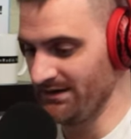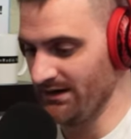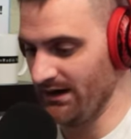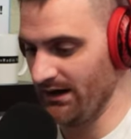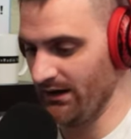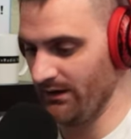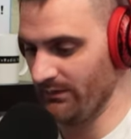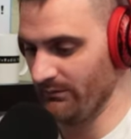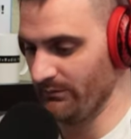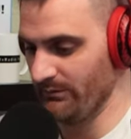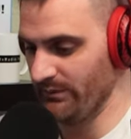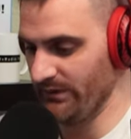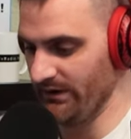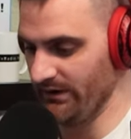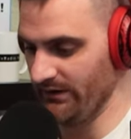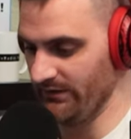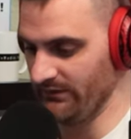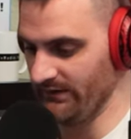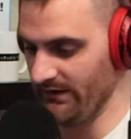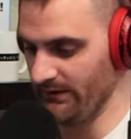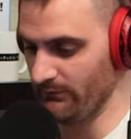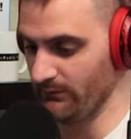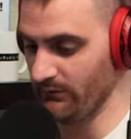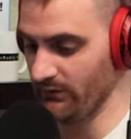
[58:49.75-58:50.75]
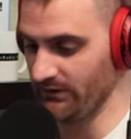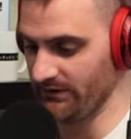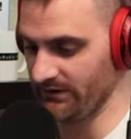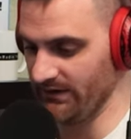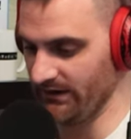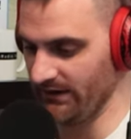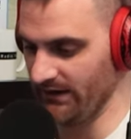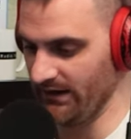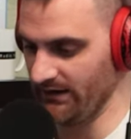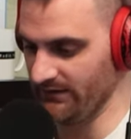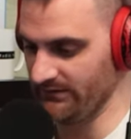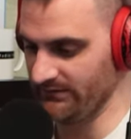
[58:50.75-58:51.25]
um, but they were
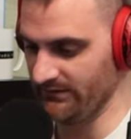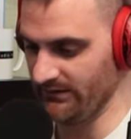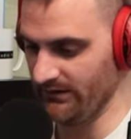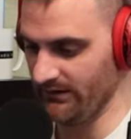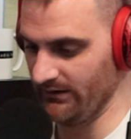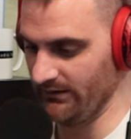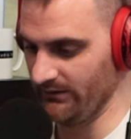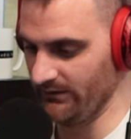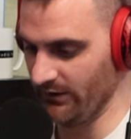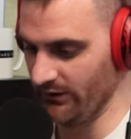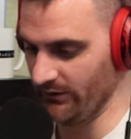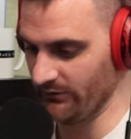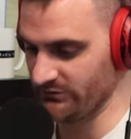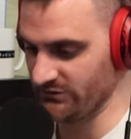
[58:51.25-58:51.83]
looking at uh,